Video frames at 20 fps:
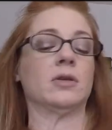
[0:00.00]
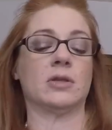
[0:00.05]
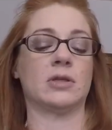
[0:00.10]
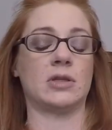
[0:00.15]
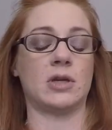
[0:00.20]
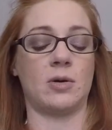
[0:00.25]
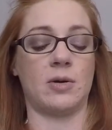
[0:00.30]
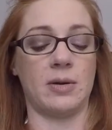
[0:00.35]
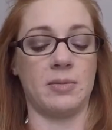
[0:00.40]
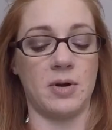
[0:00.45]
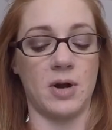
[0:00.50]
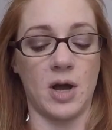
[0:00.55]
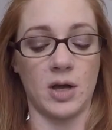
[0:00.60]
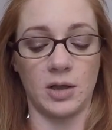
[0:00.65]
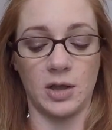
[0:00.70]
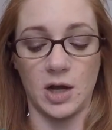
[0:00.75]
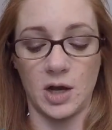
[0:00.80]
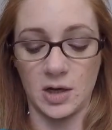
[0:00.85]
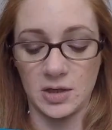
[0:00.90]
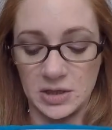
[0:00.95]
so I'm
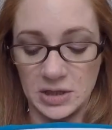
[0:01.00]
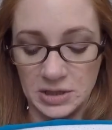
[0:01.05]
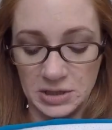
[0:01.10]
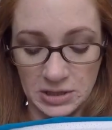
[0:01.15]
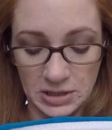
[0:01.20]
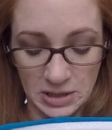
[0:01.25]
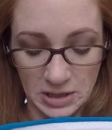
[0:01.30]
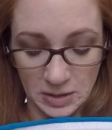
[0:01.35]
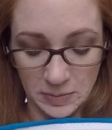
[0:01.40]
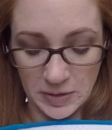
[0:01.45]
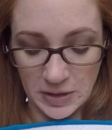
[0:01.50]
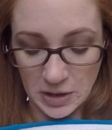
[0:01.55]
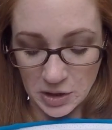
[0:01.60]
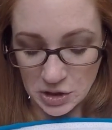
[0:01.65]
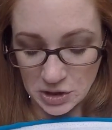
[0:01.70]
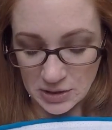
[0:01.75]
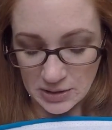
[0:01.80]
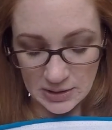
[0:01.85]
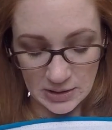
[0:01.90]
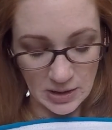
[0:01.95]
not locked into any
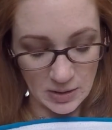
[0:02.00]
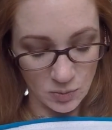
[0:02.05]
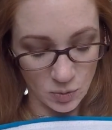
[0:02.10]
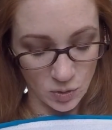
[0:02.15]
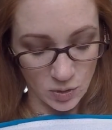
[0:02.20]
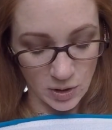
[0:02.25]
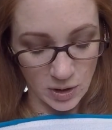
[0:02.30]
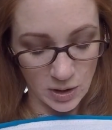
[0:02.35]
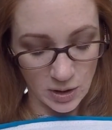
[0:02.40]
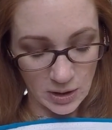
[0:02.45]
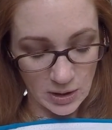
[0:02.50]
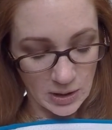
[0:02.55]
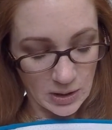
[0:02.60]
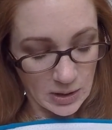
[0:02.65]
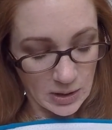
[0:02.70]
pages anymore.